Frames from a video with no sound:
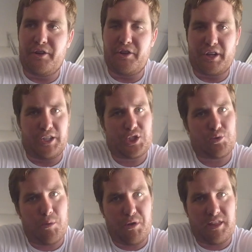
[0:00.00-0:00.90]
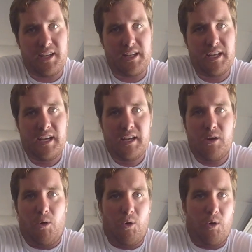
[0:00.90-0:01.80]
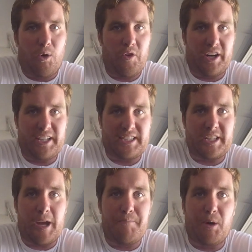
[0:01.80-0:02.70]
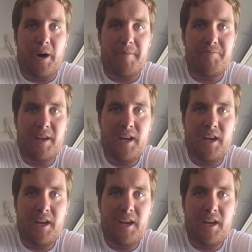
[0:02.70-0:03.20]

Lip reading: they're either going to swim with it or they're going to stay put.